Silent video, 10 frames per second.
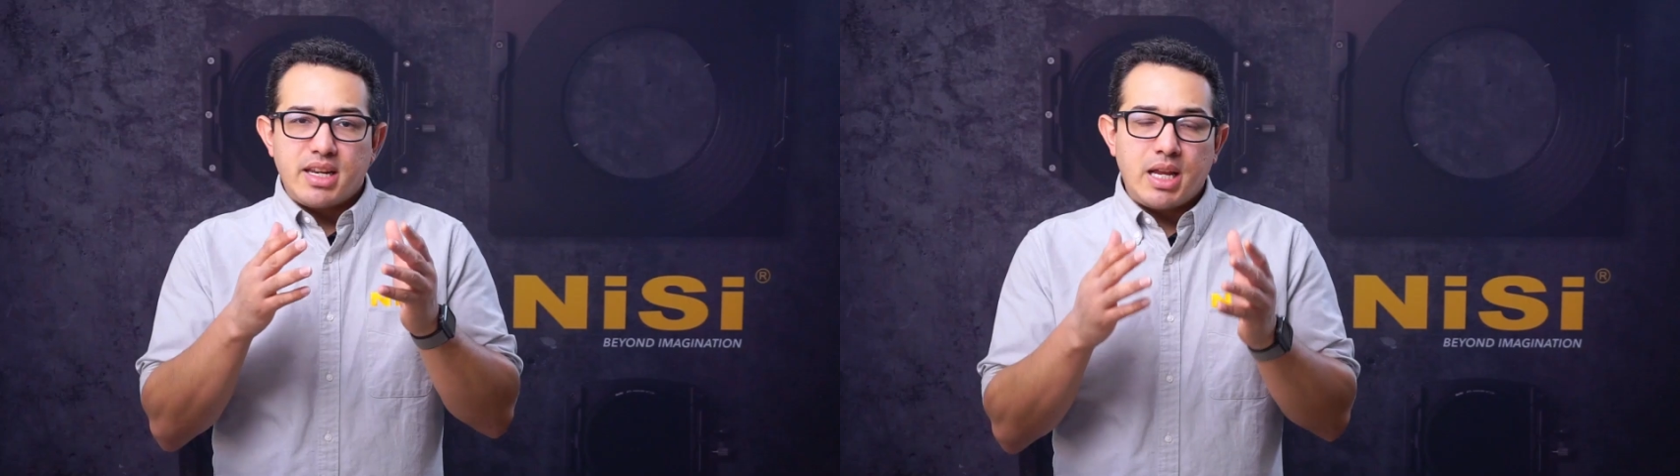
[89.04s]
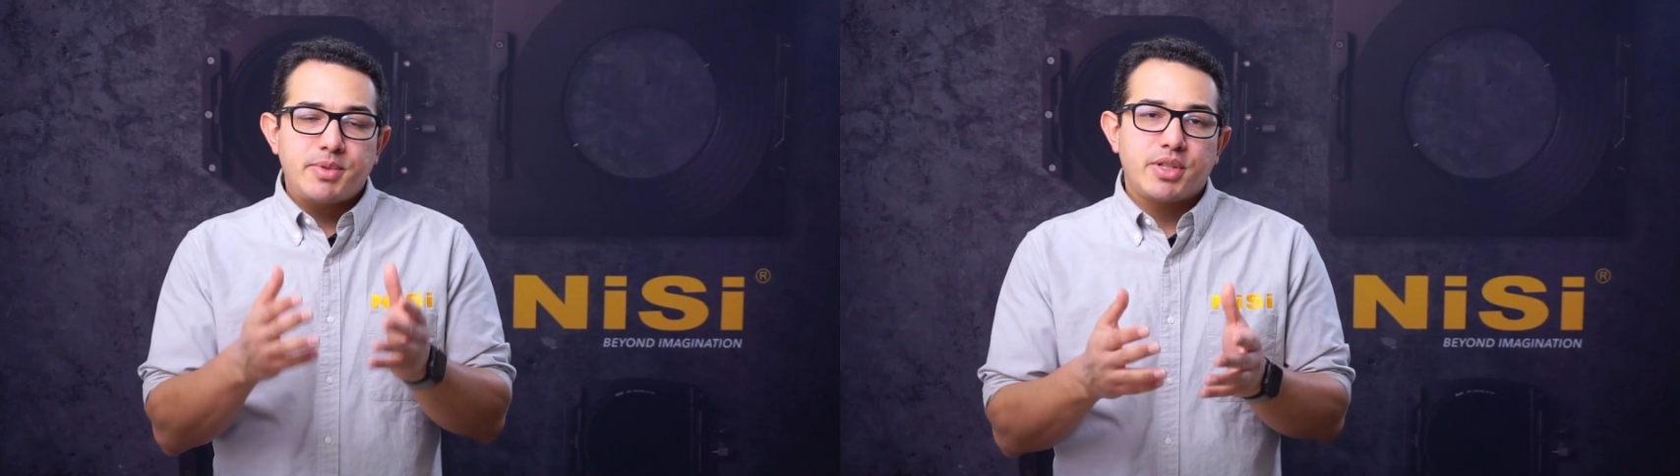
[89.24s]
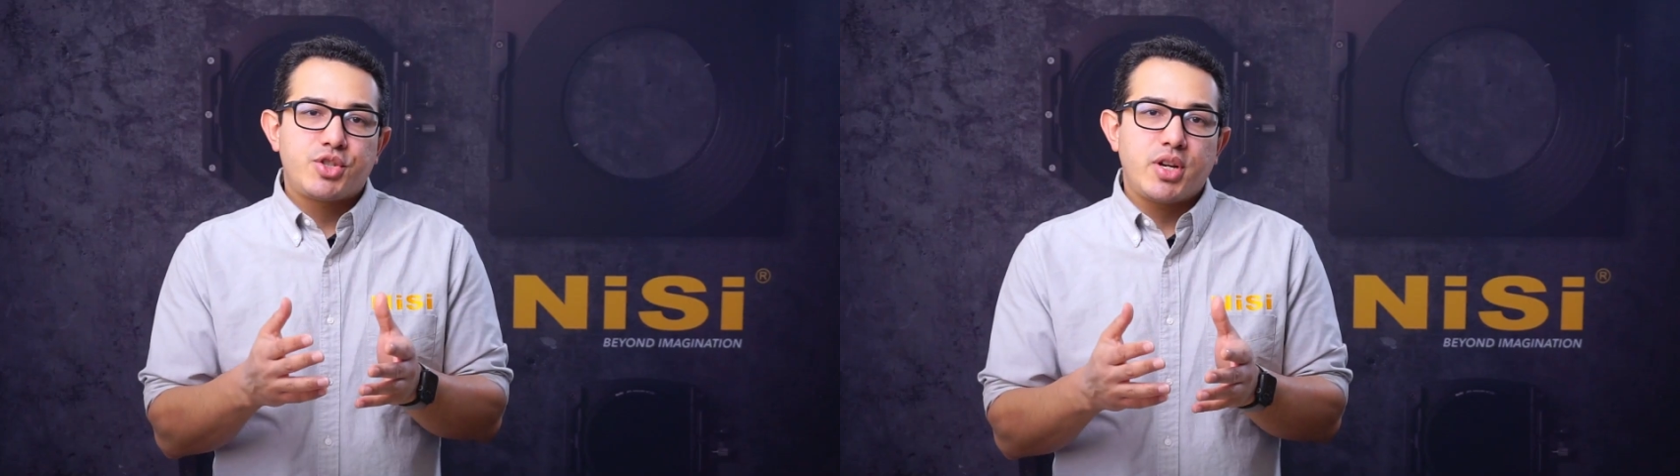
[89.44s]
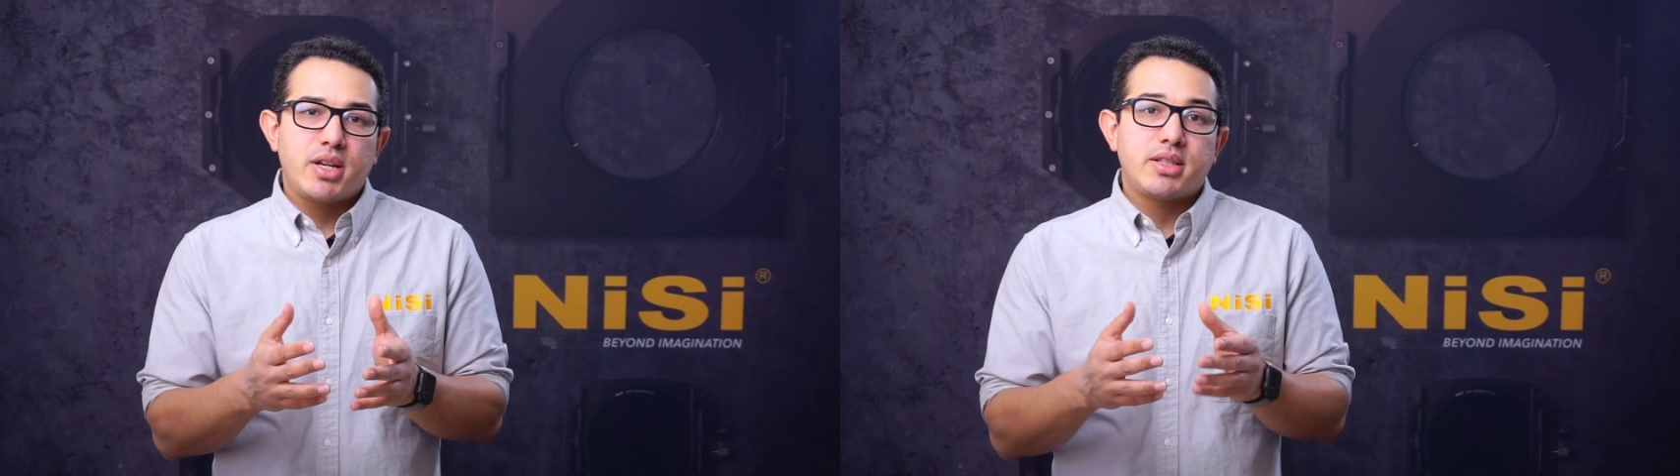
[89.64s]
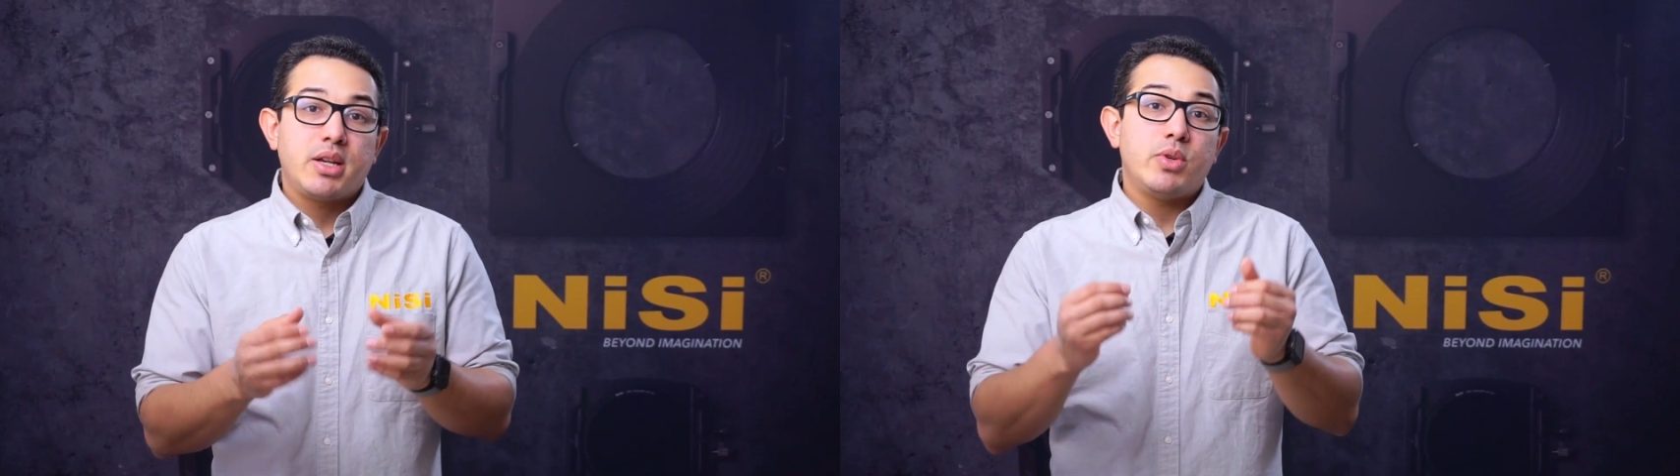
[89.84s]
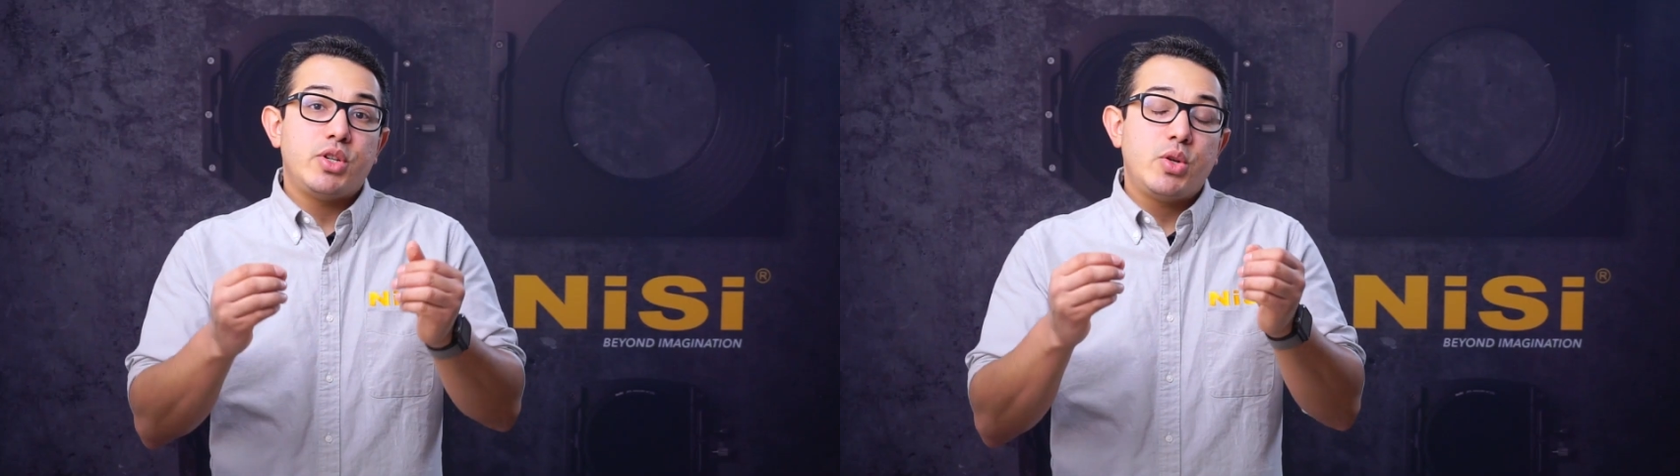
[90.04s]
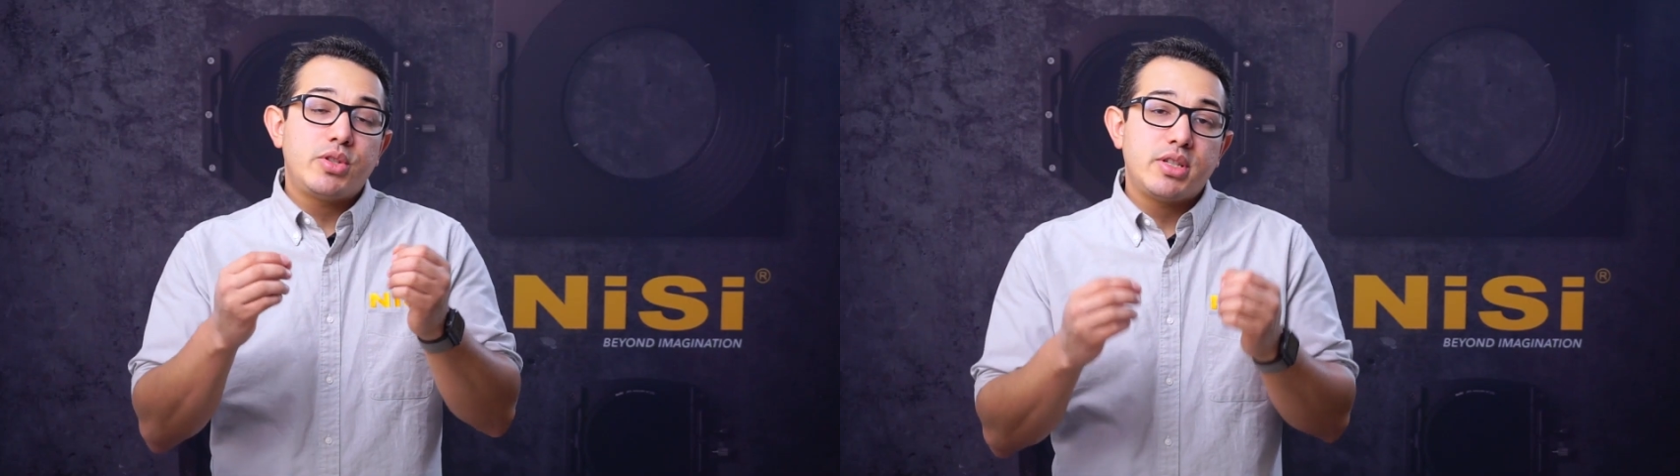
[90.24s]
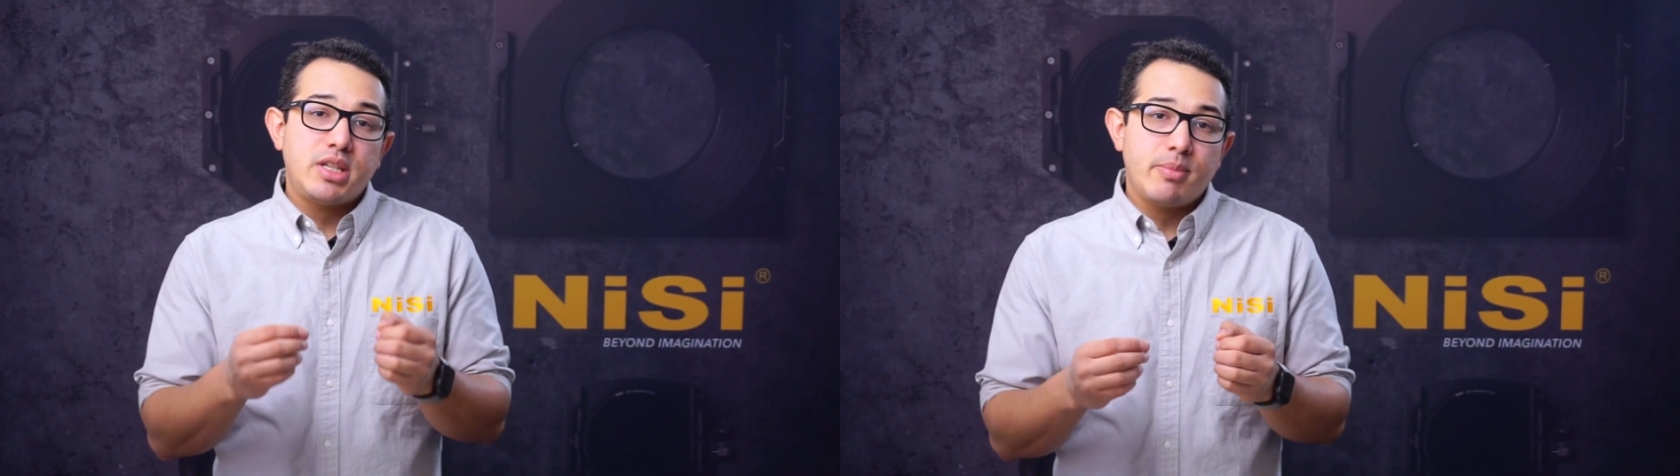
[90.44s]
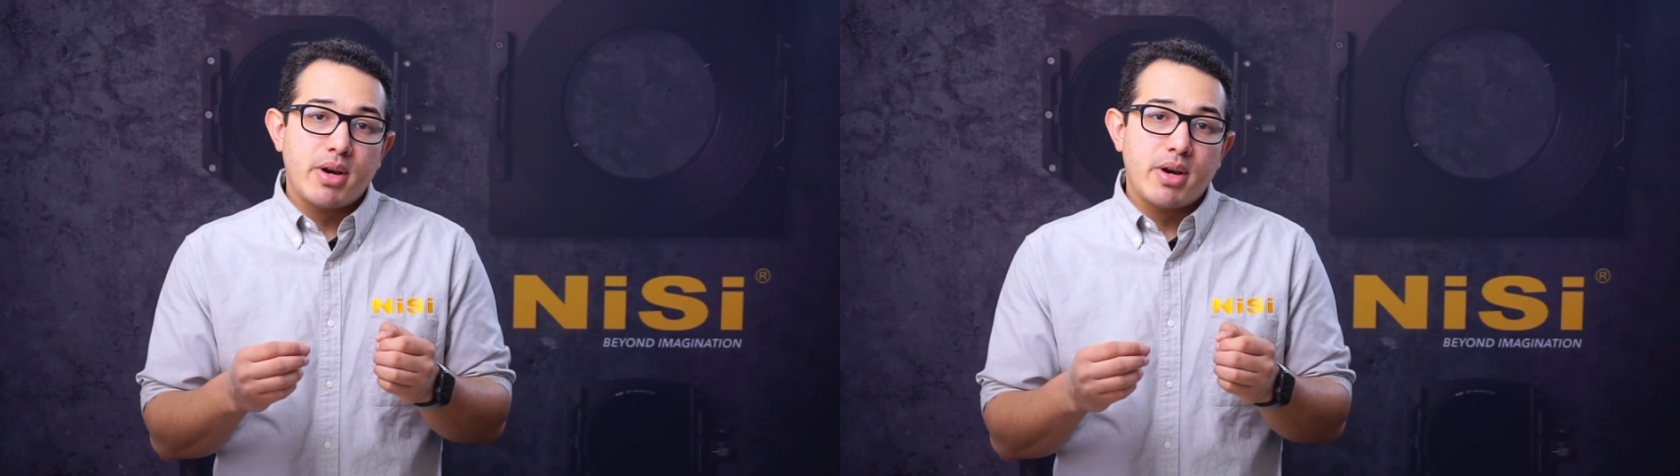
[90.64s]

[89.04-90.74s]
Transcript: As the name suggests, it reduces